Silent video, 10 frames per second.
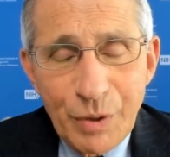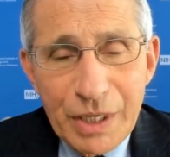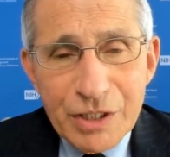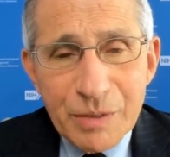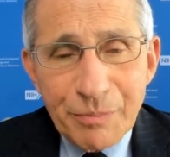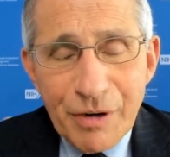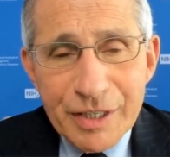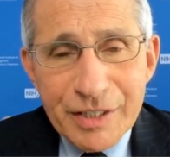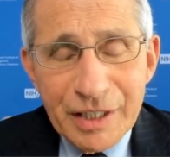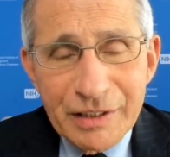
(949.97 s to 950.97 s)
we
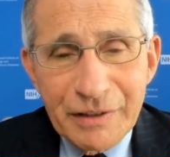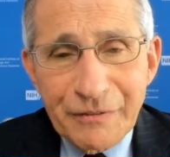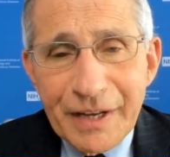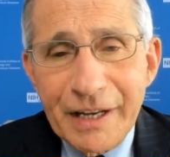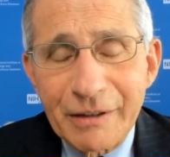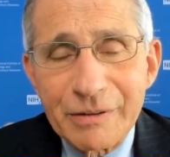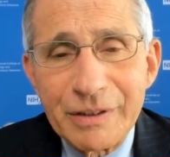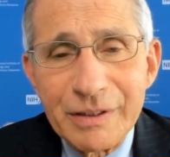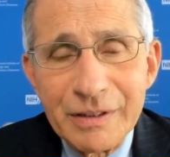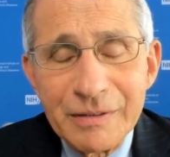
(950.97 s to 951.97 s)
surprisingly
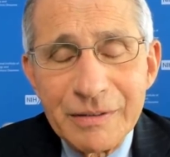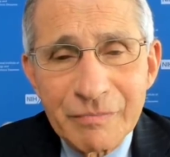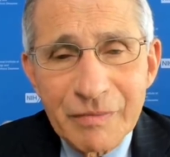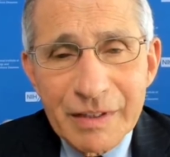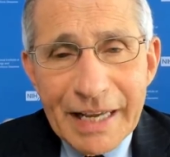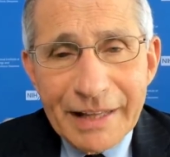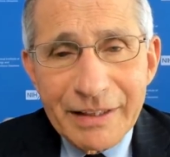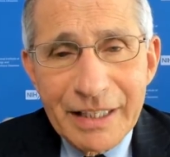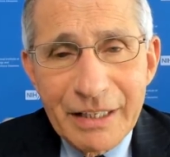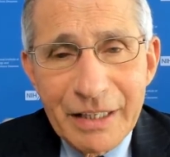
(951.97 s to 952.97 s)
found
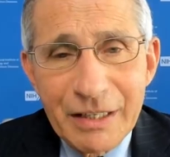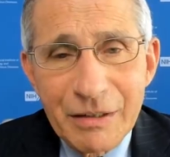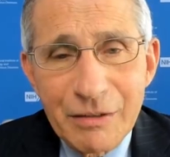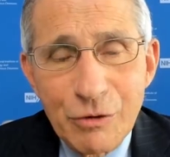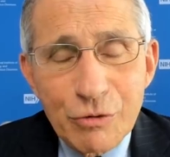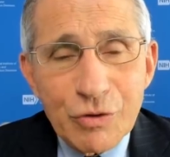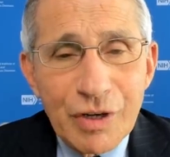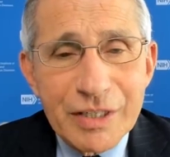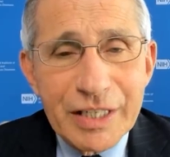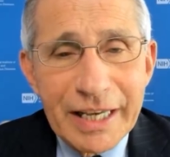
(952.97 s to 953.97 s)
that the
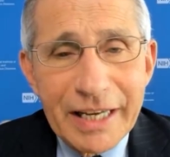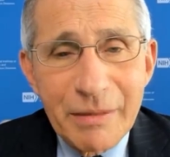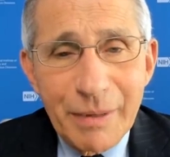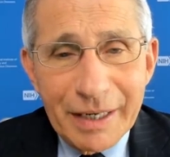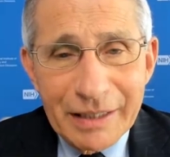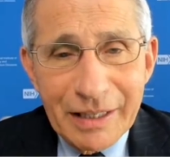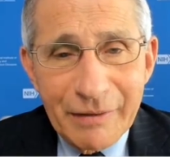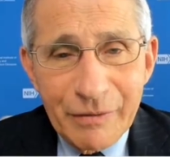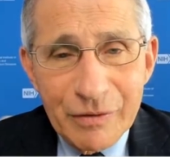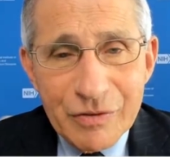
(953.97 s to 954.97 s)
neutralizing antibody
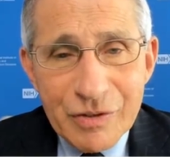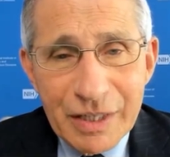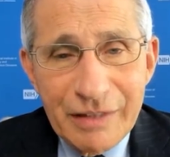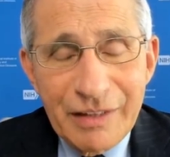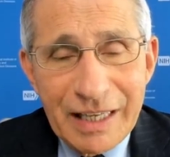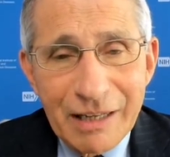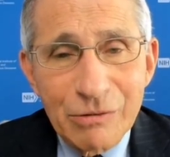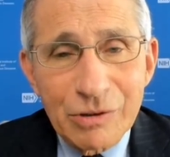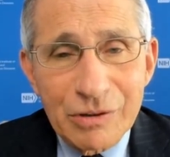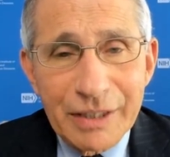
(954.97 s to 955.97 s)
levels in the
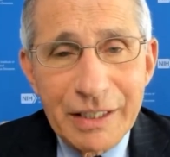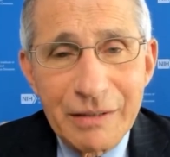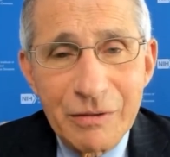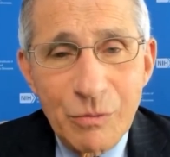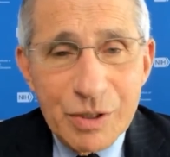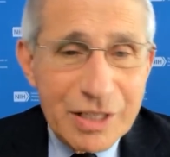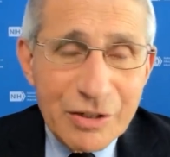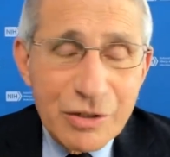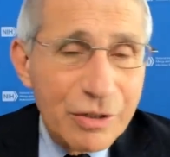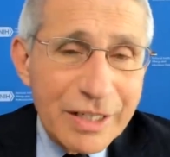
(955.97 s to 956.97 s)
elderly was
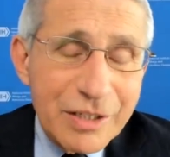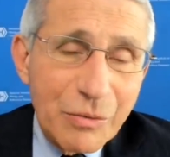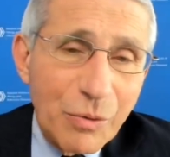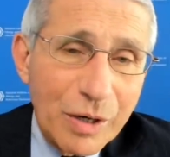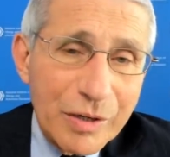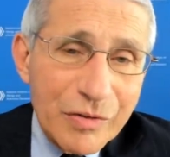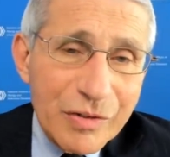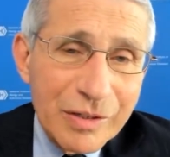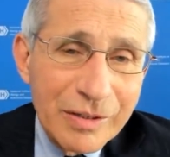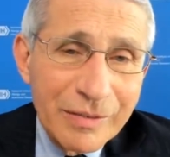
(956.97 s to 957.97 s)
as good as it
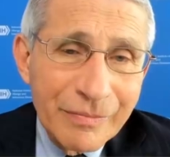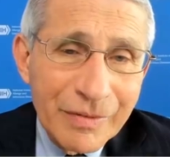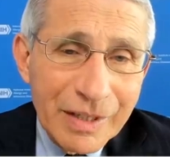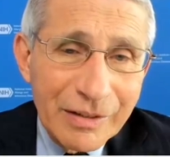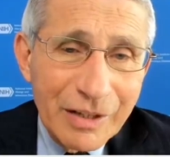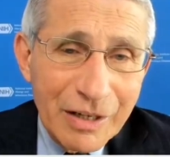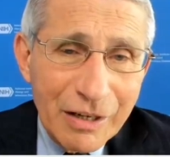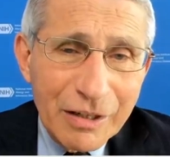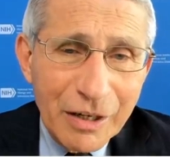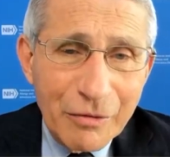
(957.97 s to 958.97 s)
was in the
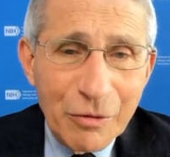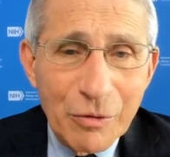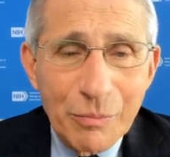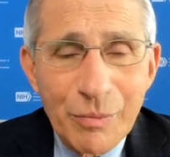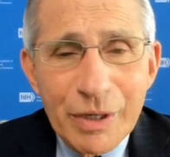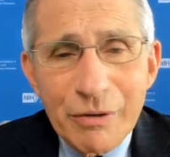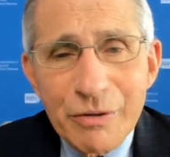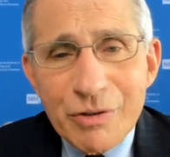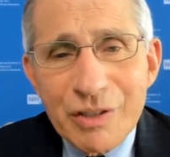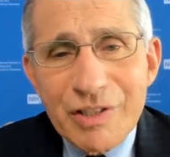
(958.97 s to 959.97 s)
younger group. We
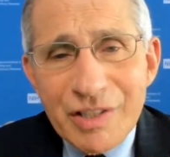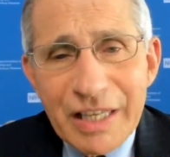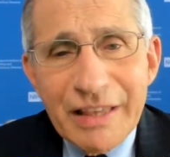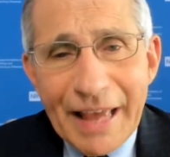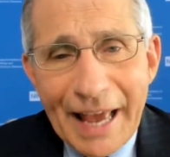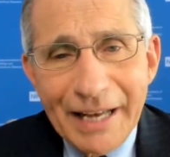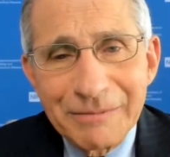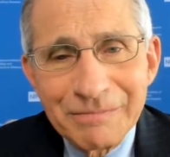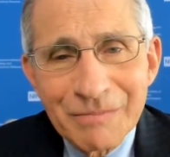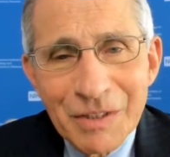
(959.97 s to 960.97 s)
don't usually see
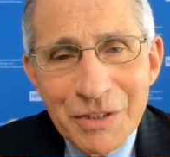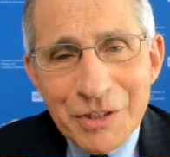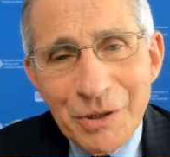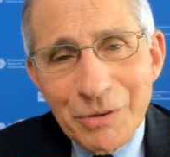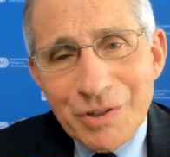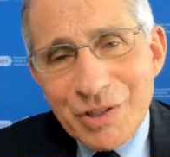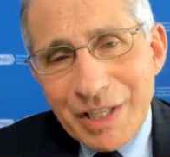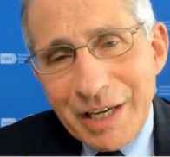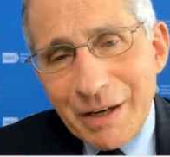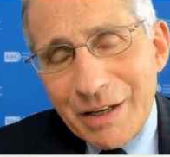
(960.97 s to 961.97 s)
that. So to
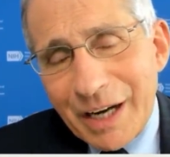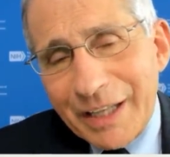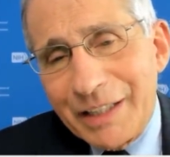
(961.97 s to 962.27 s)
see a